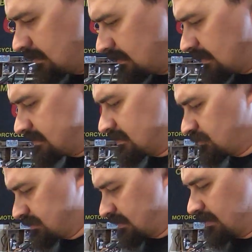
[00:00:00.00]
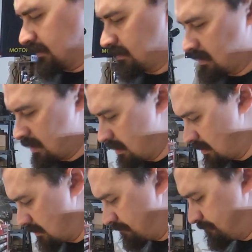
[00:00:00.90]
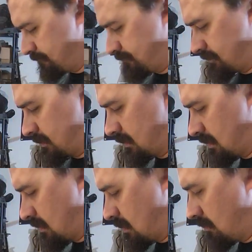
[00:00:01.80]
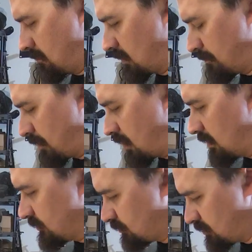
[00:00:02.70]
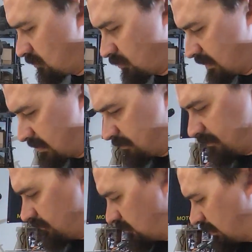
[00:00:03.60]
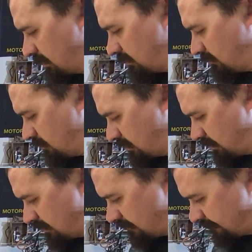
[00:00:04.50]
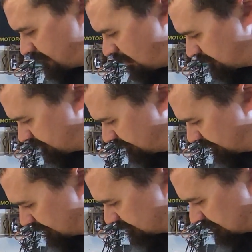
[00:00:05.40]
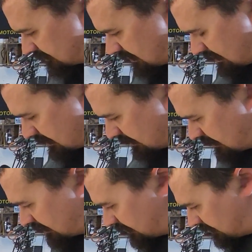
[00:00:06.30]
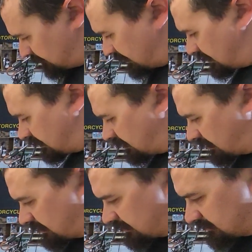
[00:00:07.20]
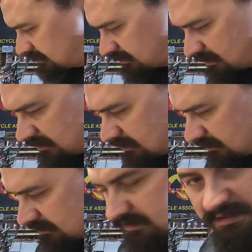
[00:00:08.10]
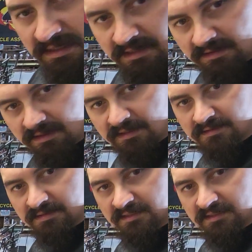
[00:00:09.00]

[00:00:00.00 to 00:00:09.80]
That's interesting. I'm going to pause real quick before I go farther than this, because seeing this has